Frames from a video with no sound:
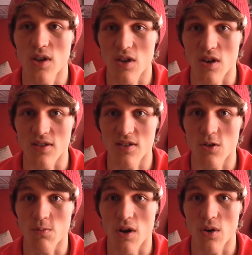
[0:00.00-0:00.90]
he hurt his
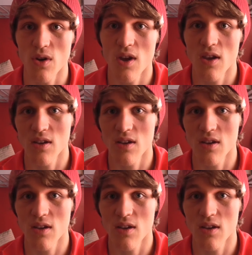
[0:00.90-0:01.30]
elbow